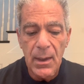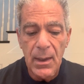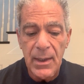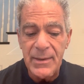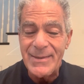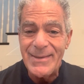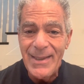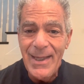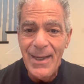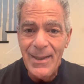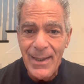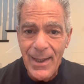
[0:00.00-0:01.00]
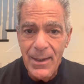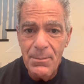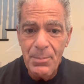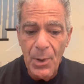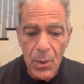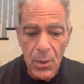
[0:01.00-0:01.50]
A
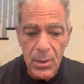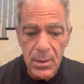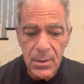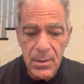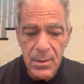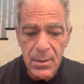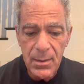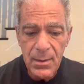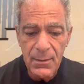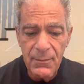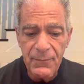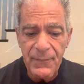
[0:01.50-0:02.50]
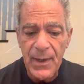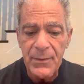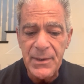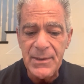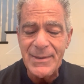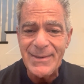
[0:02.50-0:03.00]
CNN poll found
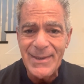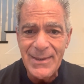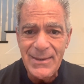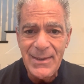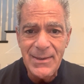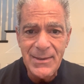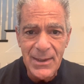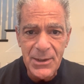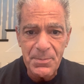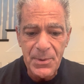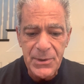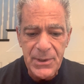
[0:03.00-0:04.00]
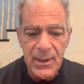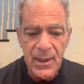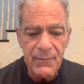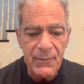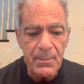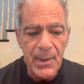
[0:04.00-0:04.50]
that 66%
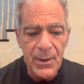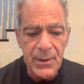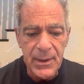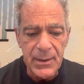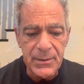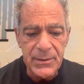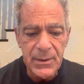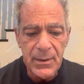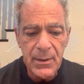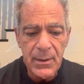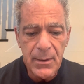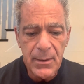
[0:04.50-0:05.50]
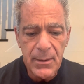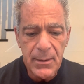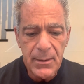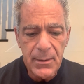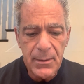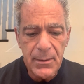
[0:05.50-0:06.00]
of Americans
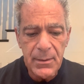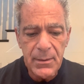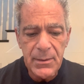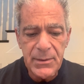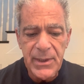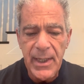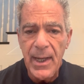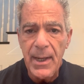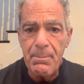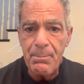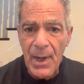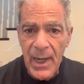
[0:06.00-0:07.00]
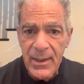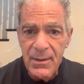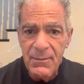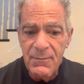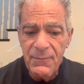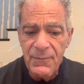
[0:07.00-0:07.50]
say a
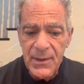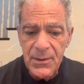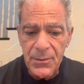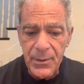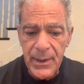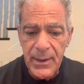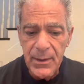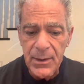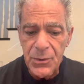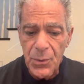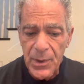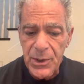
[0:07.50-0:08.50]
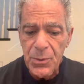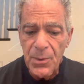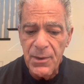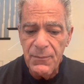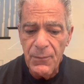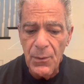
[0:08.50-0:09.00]
Biden victory in
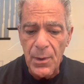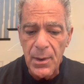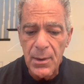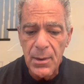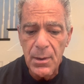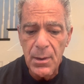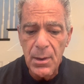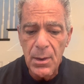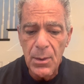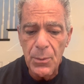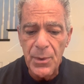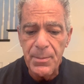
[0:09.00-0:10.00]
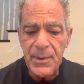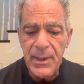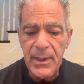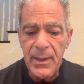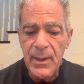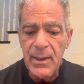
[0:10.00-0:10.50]
2024 would
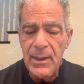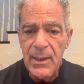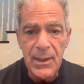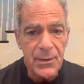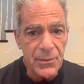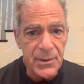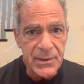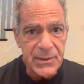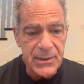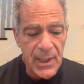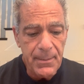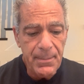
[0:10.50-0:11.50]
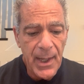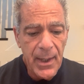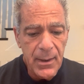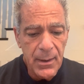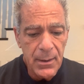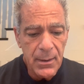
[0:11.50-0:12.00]
be either a setback